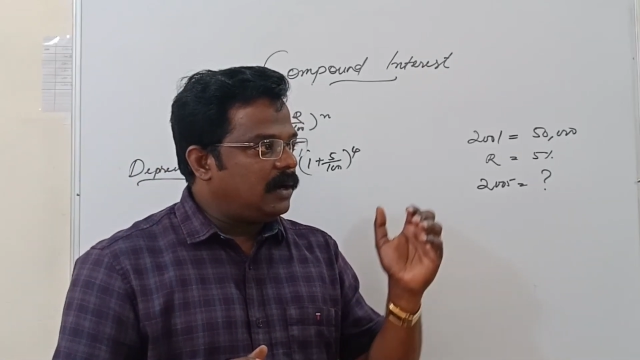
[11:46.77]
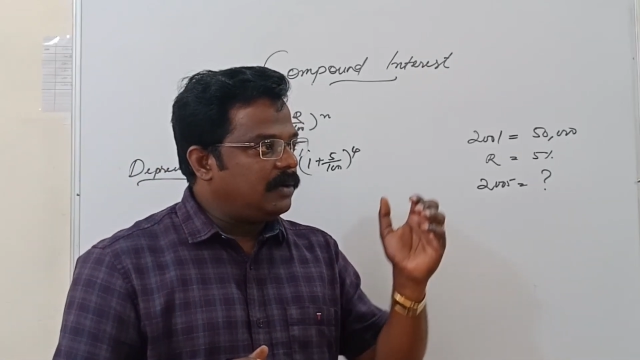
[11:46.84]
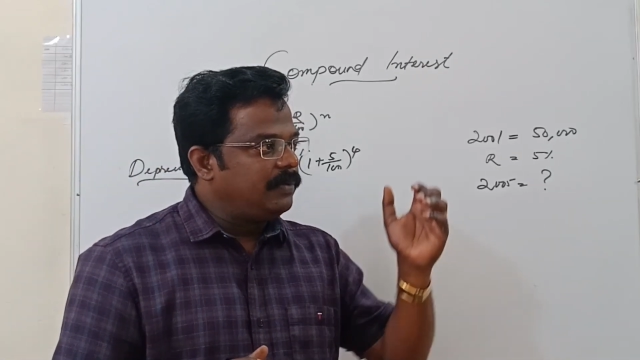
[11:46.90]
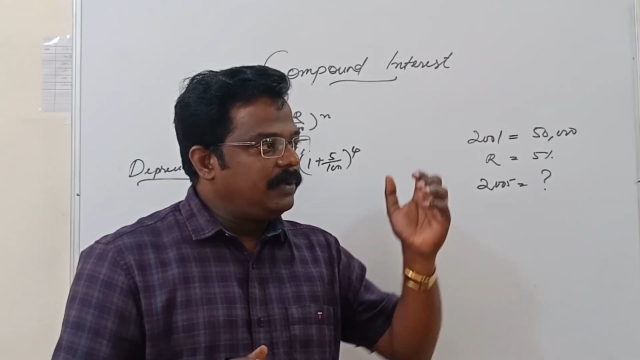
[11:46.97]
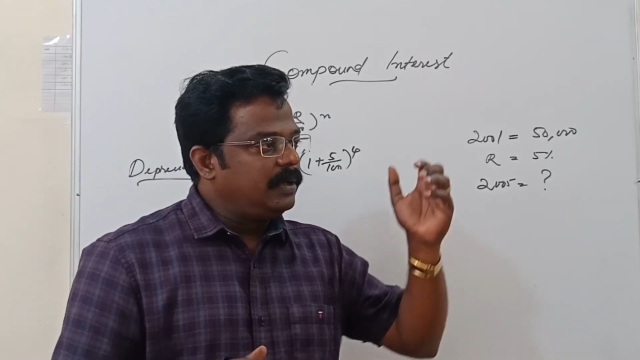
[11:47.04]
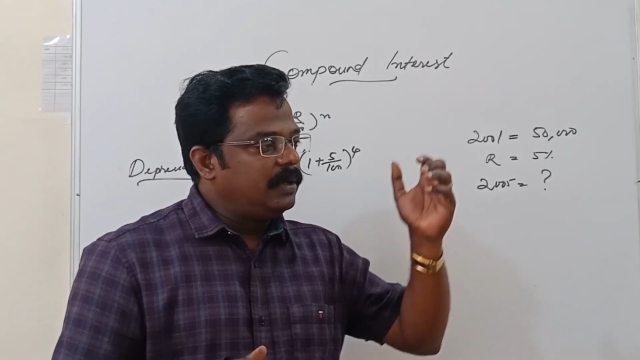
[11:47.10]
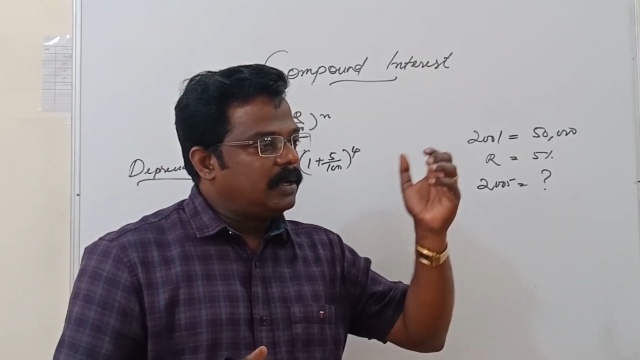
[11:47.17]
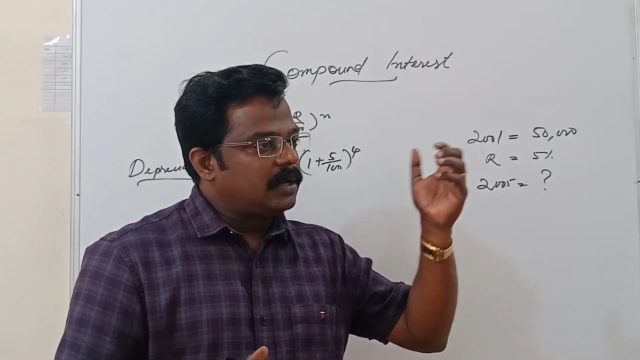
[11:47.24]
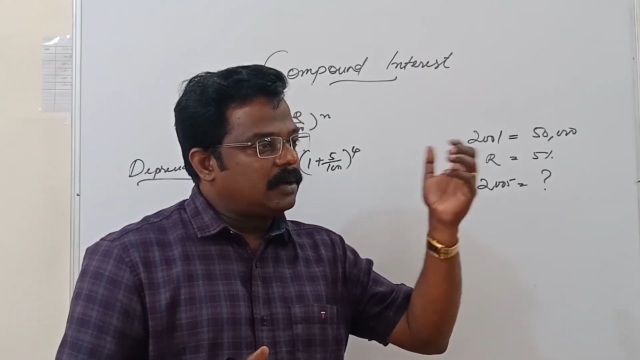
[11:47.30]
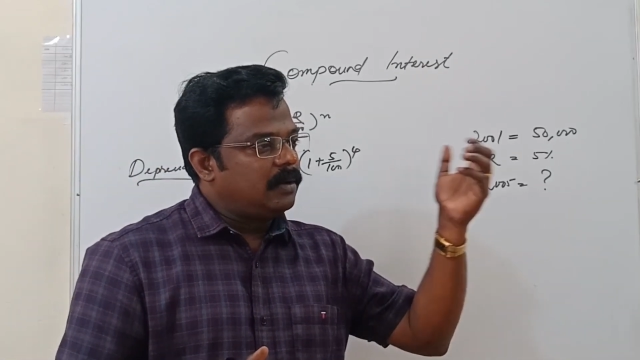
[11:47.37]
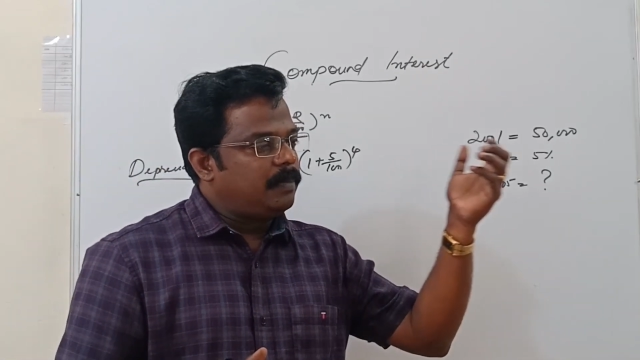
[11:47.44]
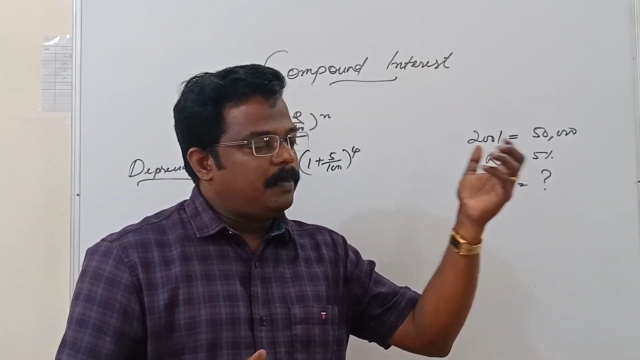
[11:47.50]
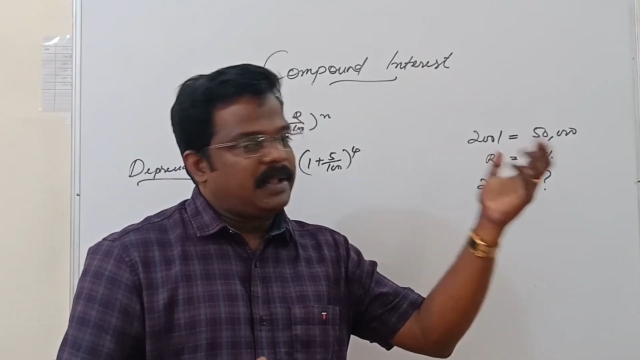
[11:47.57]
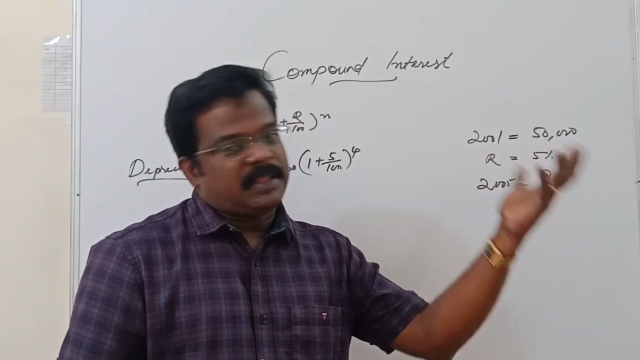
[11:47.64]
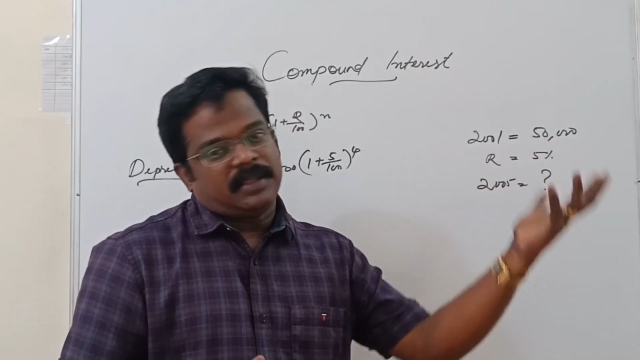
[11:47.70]
we
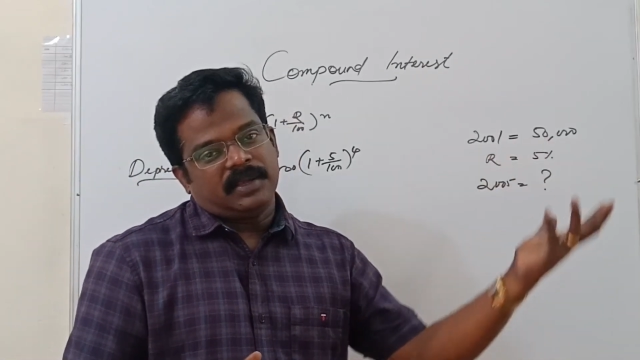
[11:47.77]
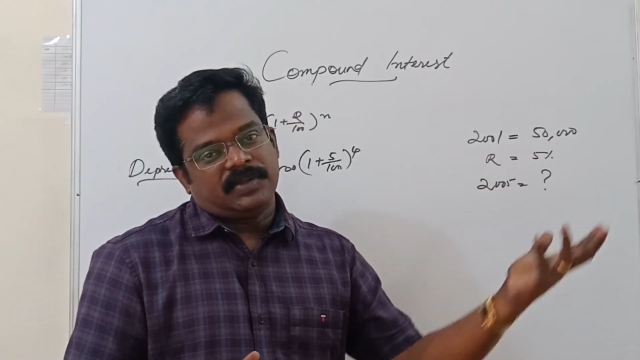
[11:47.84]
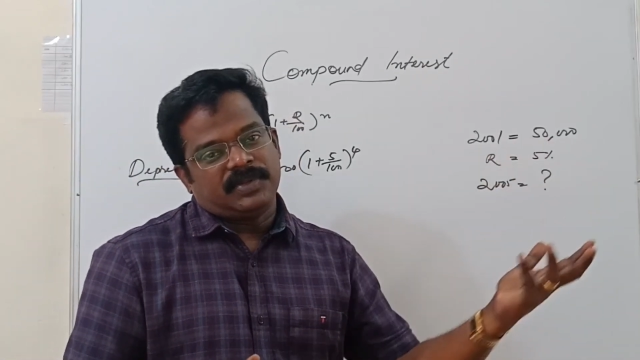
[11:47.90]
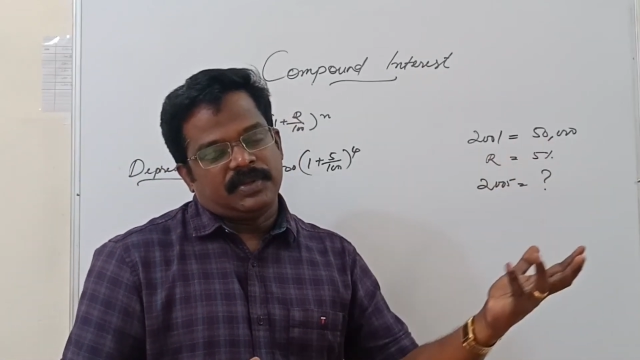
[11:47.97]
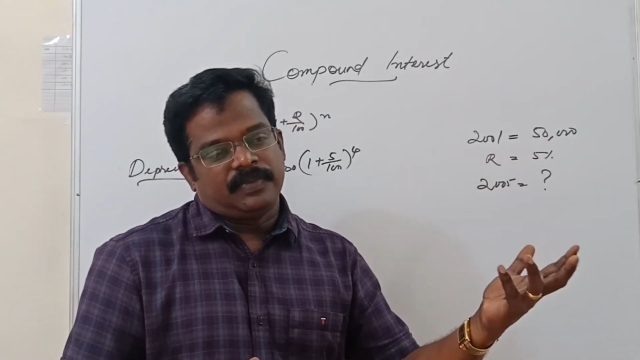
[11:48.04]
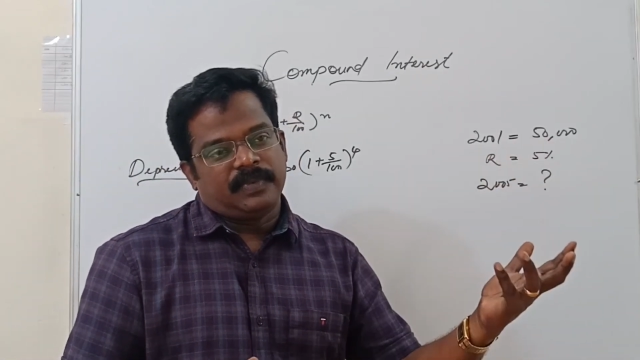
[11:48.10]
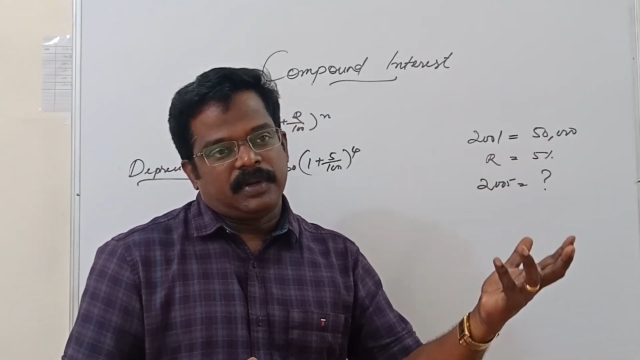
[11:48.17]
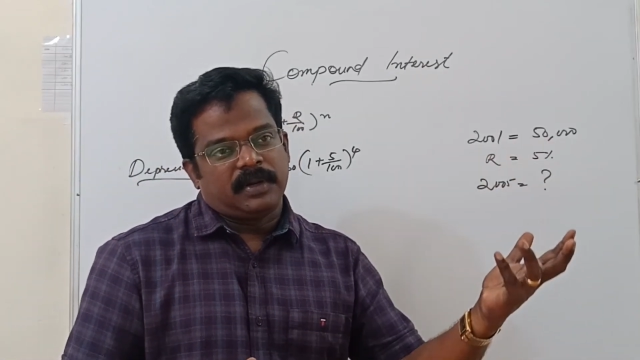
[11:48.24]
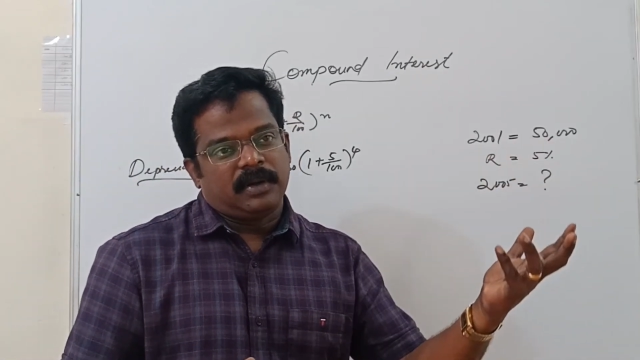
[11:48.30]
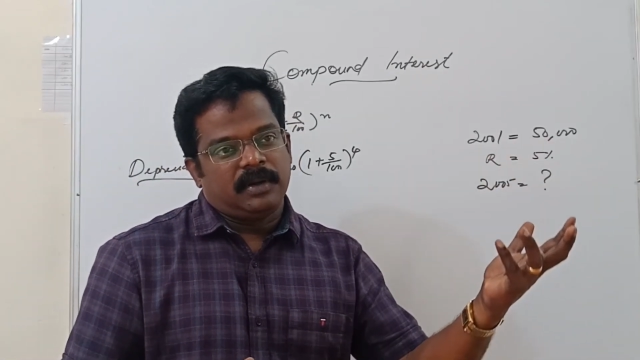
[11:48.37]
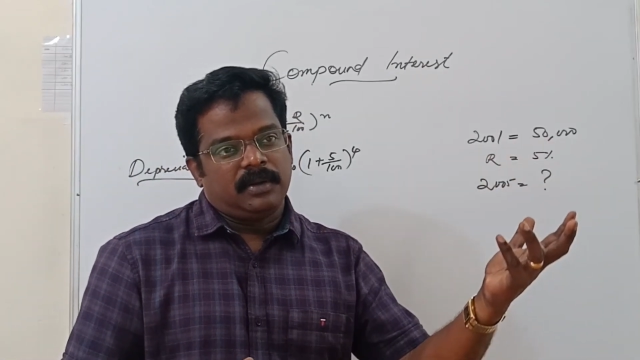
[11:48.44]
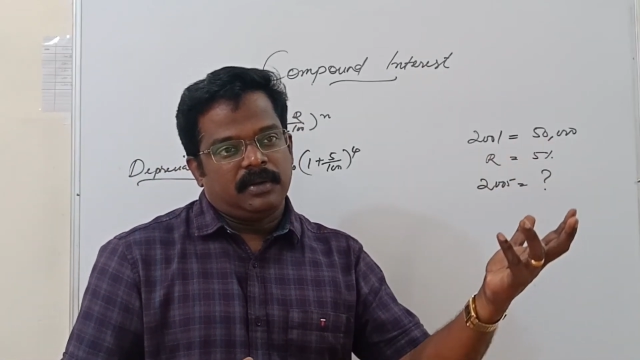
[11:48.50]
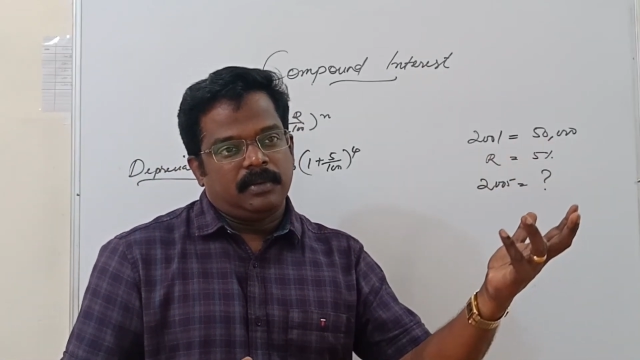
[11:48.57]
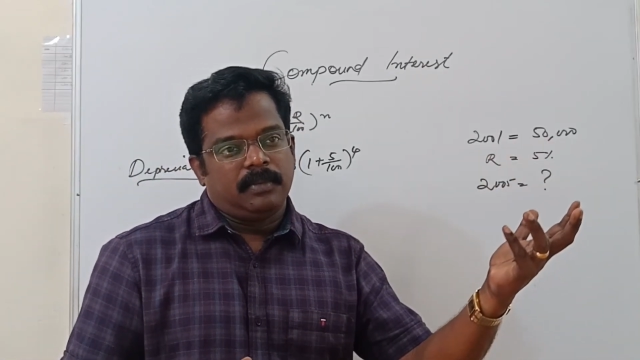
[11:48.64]
are purchasing one